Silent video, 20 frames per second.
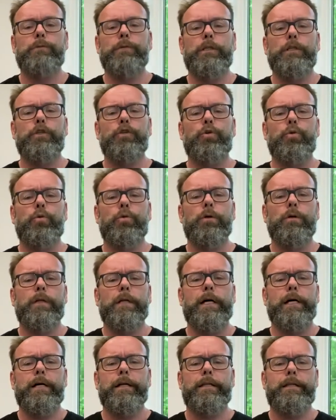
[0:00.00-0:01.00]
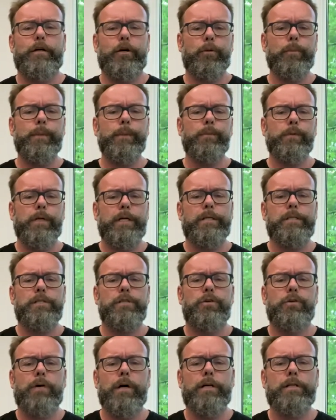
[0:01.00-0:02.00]
really cool therapy place
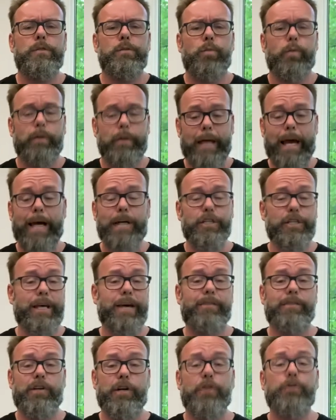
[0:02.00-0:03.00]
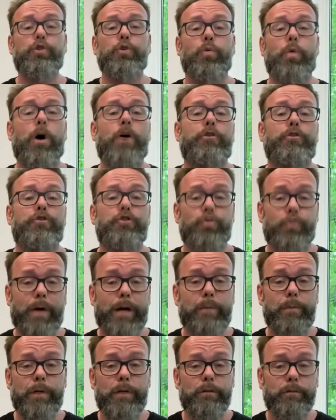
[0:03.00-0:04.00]
near us where they actually have an underwater
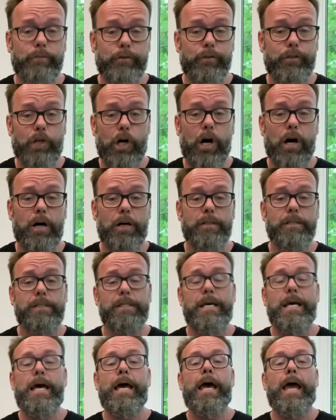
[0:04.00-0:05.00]
treadmill for dogs.